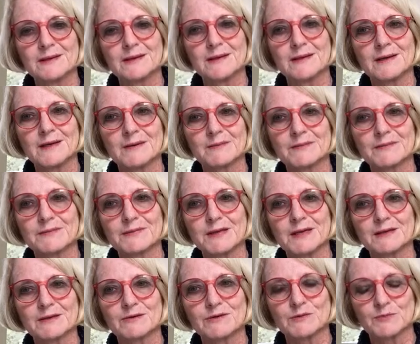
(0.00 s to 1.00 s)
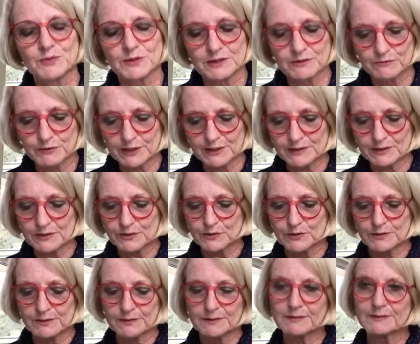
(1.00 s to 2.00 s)
That could be a really
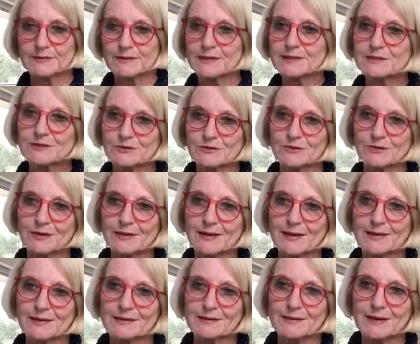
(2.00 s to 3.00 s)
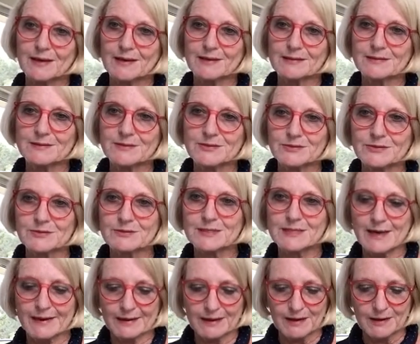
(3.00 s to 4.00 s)
good thing to look at and to
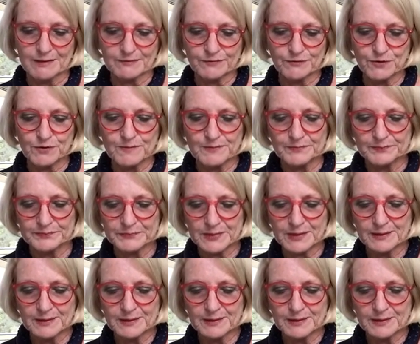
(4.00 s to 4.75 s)
take heart from.